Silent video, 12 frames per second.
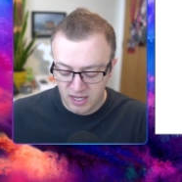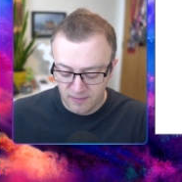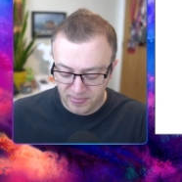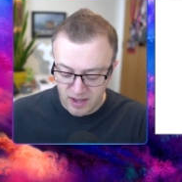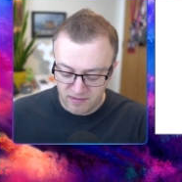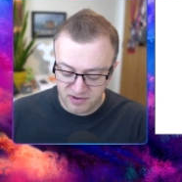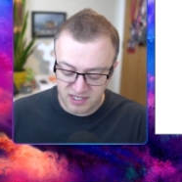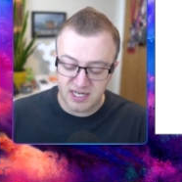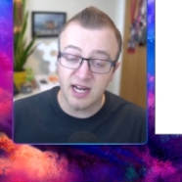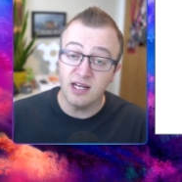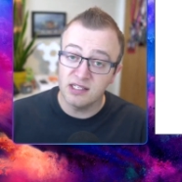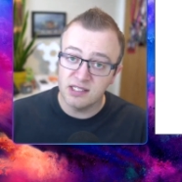Now, if an
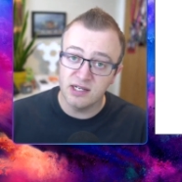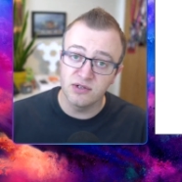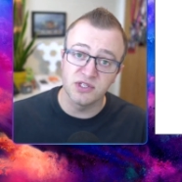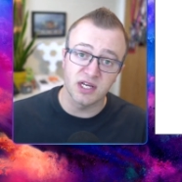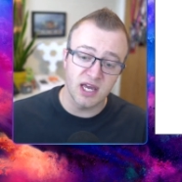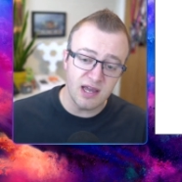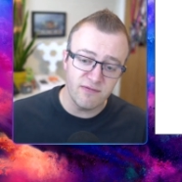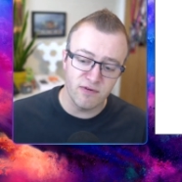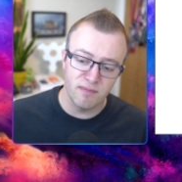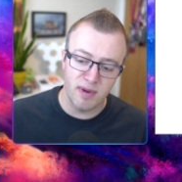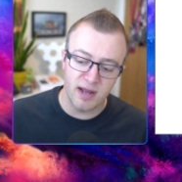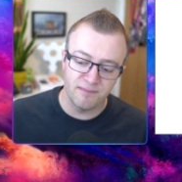attacker steals the key from
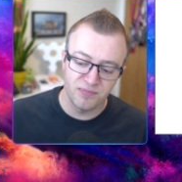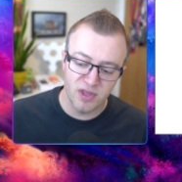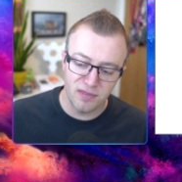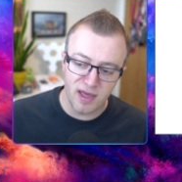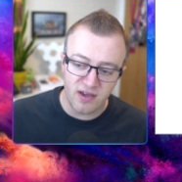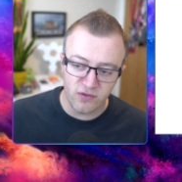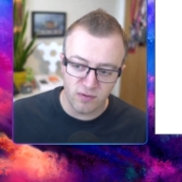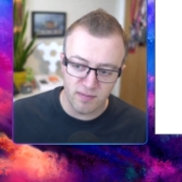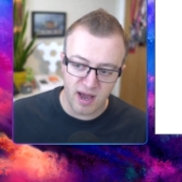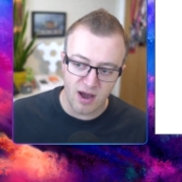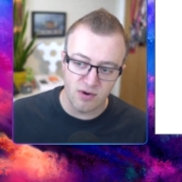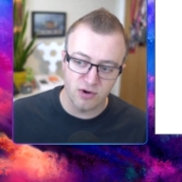me and they
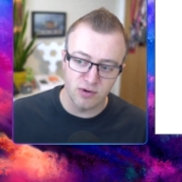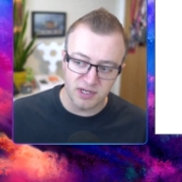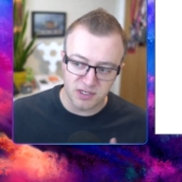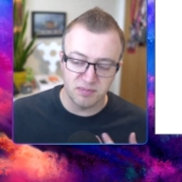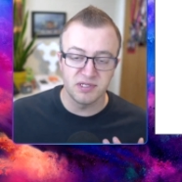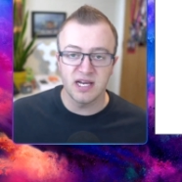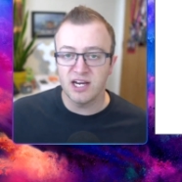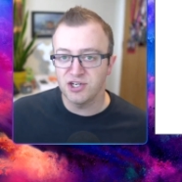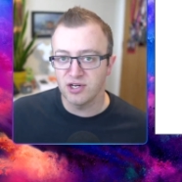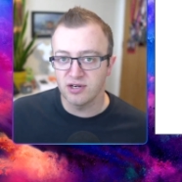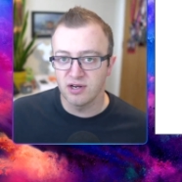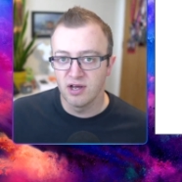somehow come into
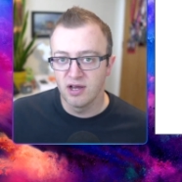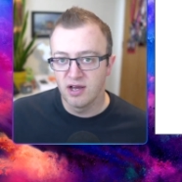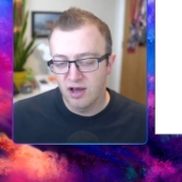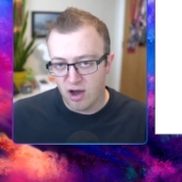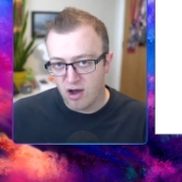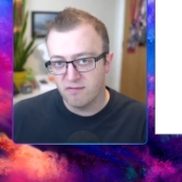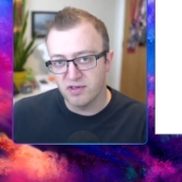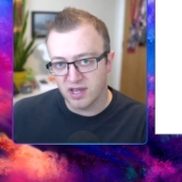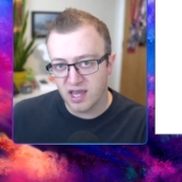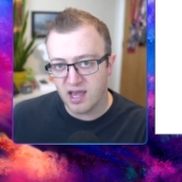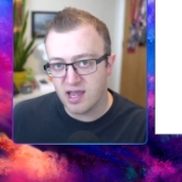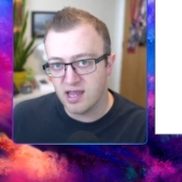possession of the
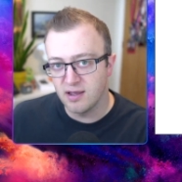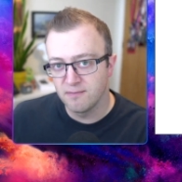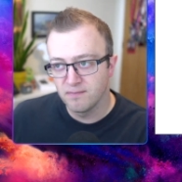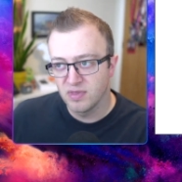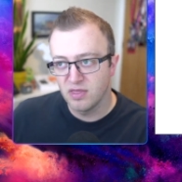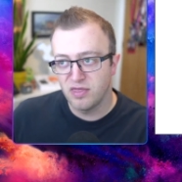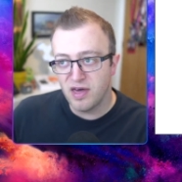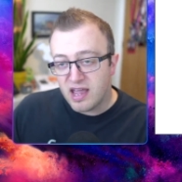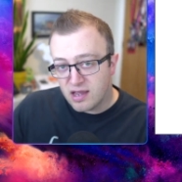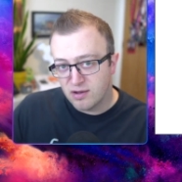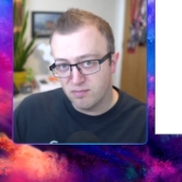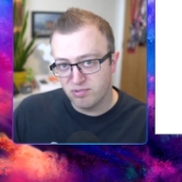key, they
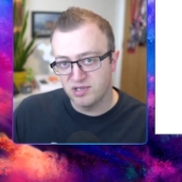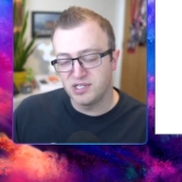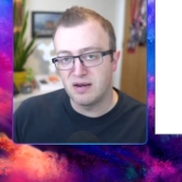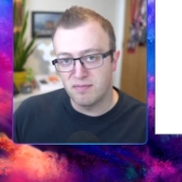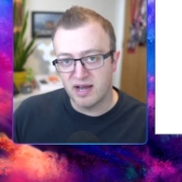can present my